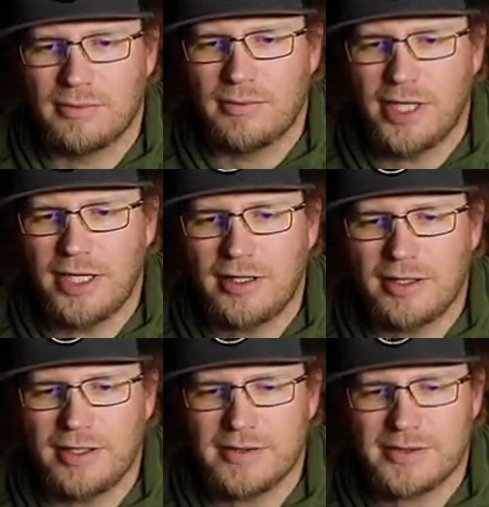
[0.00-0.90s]
Wow,
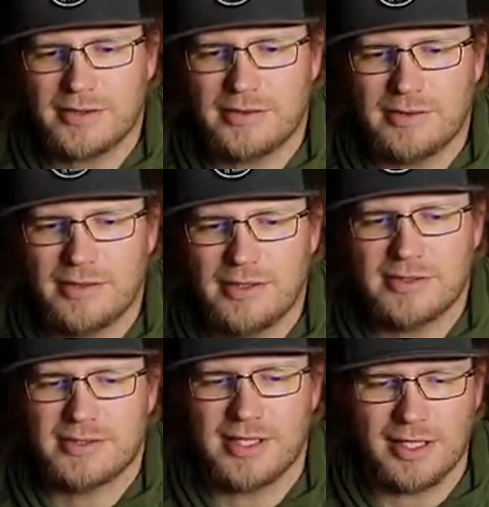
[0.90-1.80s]
he
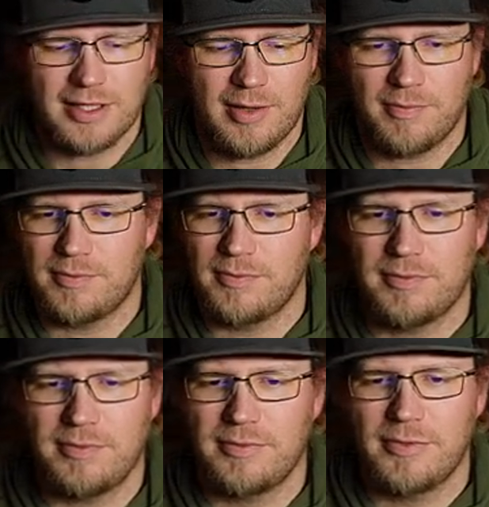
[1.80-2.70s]

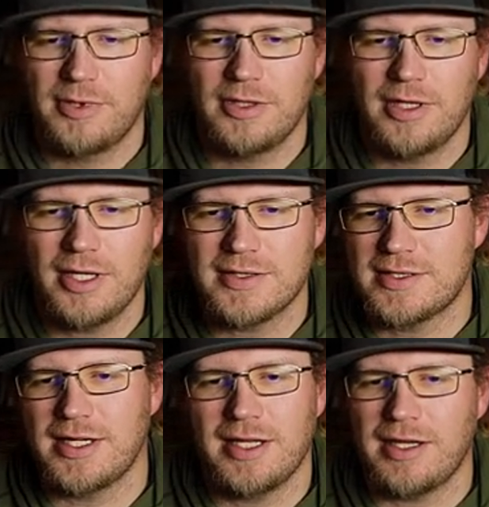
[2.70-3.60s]
can
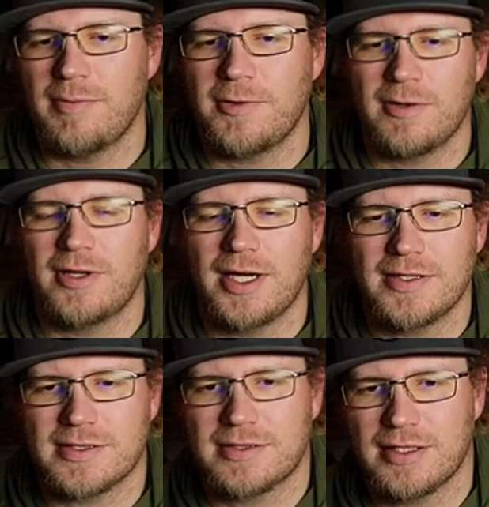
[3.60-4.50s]
stand that boat
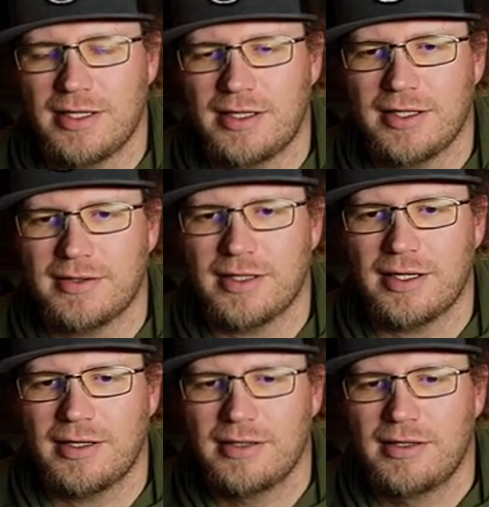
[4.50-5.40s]
nice and tall like
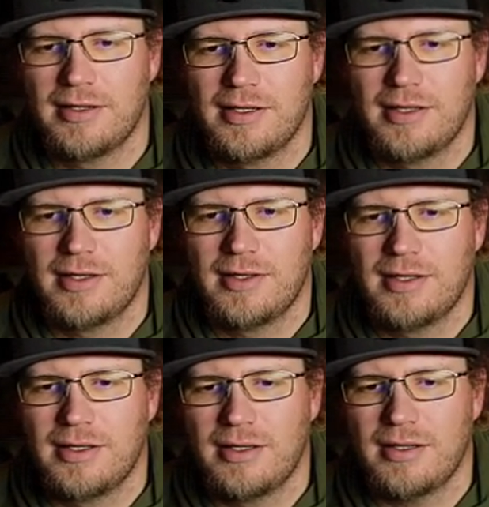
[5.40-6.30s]
that.
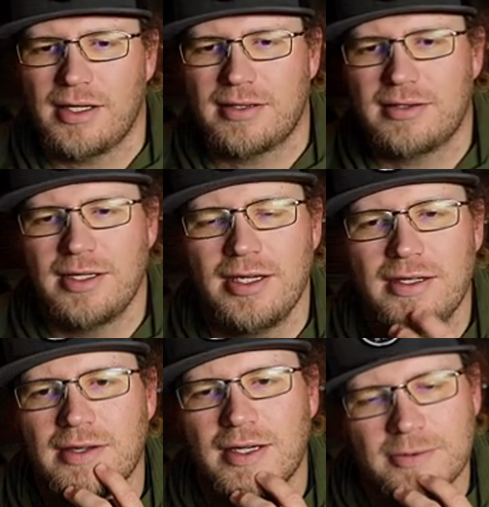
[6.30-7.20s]
I
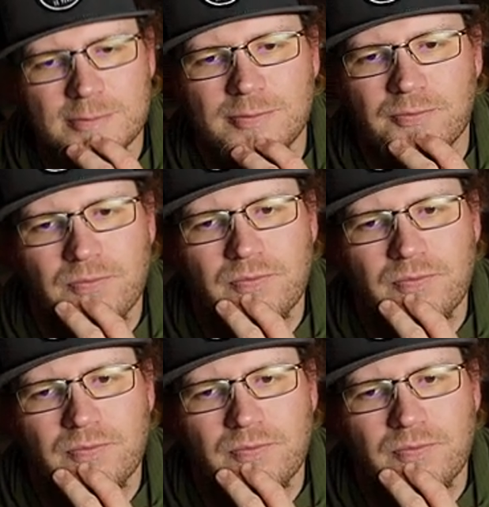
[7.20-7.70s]
think I'm